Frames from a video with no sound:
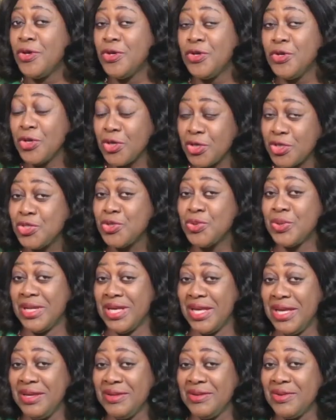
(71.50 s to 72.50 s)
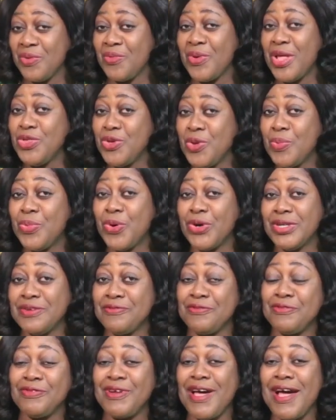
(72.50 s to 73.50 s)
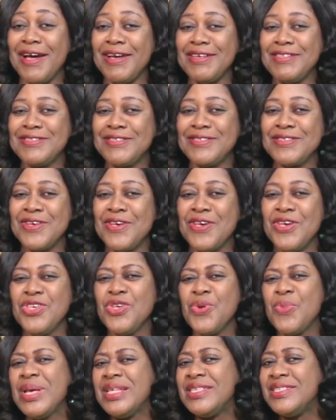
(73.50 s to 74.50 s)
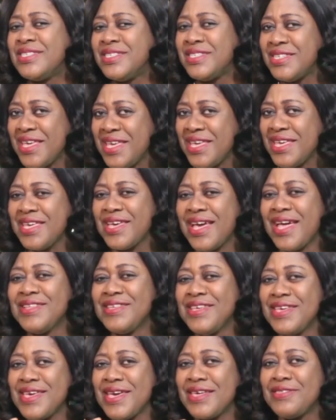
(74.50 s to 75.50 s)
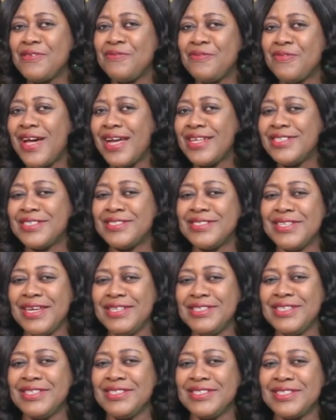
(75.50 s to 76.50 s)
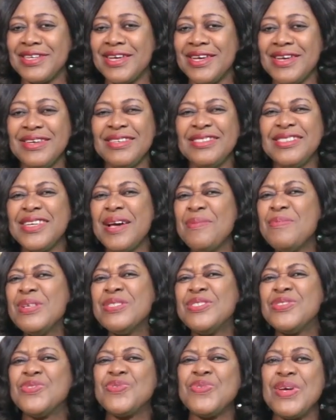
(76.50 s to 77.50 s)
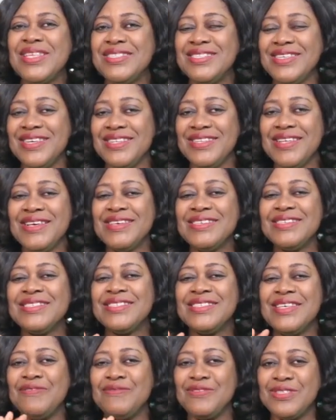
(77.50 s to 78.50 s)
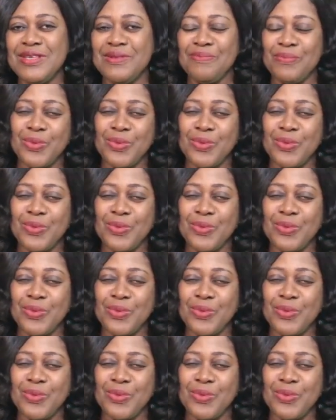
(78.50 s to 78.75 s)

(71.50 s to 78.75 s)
Usually, when you board a flight, you will see and hear the flight attendant demonstrating safety